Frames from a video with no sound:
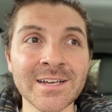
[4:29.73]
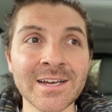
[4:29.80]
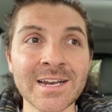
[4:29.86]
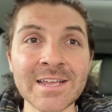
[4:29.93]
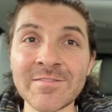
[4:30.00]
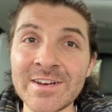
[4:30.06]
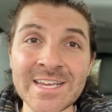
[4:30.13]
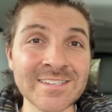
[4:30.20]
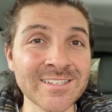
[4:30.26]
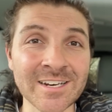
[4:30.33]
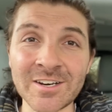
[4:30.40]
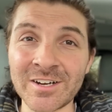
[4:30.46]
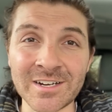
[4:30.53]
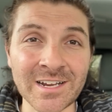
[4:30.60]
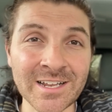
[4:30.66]
And even he said,
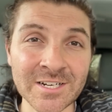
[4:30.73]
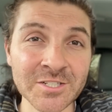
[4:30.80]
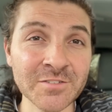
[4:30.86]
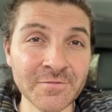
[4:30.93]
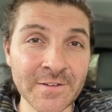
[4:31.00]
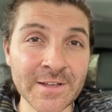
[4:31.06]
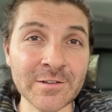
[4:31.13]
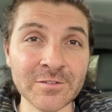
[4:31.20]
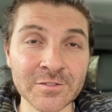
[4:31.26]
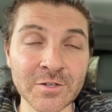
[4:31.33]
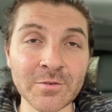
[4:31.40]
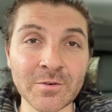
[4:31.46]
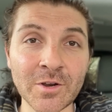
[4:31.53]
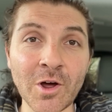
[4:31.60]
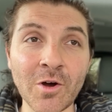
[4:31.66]
look, that just feels
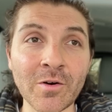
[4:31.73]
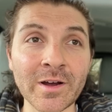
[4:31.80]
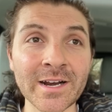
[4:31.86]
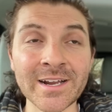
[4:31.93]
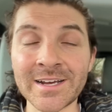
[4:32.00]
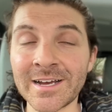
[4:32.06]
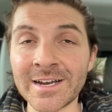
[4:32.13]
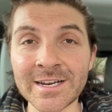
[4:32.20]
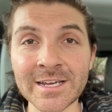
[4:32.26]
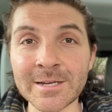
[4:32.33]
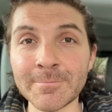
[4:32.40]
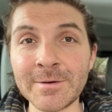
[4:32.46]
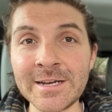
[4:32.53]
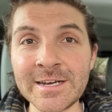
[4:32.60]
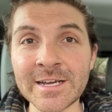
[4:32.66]
too long. And I
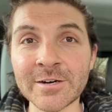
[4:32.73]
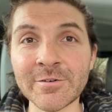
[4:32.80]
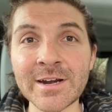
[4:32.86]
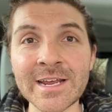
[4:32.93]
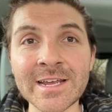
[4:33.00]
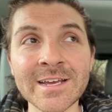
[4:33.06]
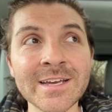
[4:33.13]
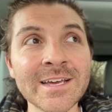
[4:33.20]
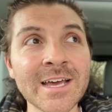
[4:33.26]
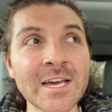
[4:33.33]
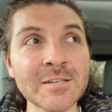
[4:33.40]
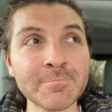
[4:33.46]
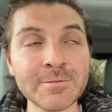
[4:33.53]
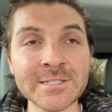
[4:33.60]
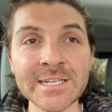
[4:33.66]
completely agree.
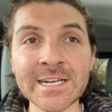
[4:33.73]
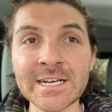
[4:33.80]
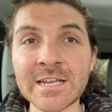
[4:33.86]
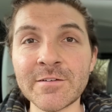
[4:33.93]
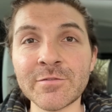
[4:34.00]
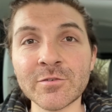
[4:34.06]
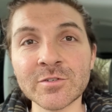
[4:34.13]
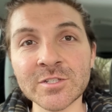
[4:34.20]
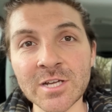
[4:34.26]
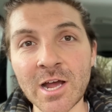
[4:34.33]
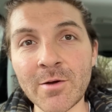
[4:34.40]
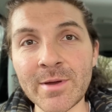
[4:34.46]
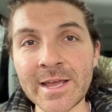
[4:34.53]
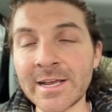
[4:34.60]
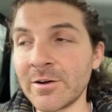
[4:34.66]
It's particularly if you're
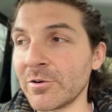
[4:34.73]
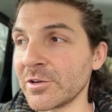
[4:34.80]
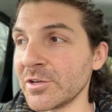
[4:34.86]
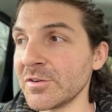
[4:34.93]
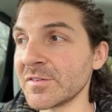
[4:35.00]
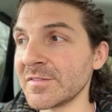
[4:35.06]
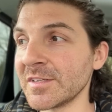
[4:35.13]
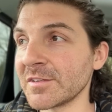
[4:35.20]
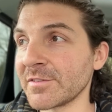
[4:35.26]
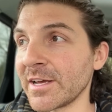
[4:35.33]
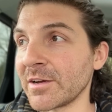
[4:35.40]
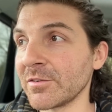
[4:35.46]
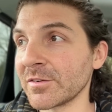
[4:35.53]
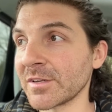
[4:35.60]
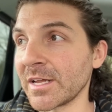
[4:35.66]
towing or using these
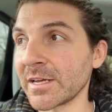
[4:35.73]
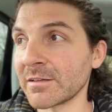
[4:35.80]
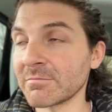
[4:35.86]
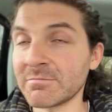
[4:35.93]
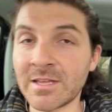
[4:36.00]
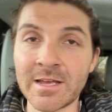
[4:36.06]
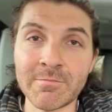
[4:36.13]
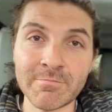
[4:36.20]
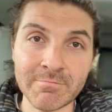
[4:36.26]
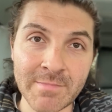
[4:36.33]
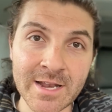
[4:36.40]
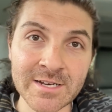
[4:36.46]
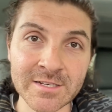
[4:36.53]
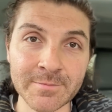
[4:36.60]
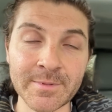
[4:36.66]
vehicles like they're
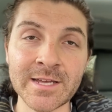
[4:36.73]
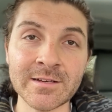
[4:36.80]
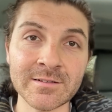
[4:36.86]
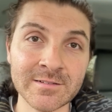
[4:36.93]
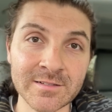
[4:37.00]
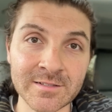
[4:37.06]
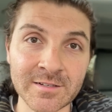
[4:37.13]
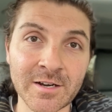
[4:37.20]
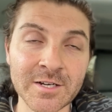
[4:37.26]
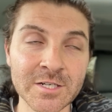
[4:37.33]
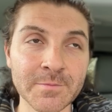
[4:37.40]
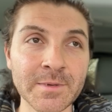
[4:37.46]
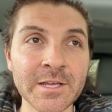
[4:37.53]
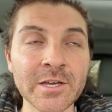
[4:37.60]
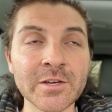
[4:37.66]
meant to be and designed
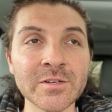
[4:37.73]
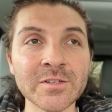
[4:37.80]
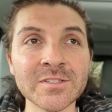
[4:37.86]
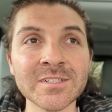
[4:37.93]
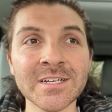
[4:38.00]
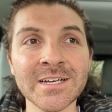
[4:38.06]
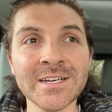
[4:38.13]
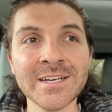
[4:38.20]
to be used.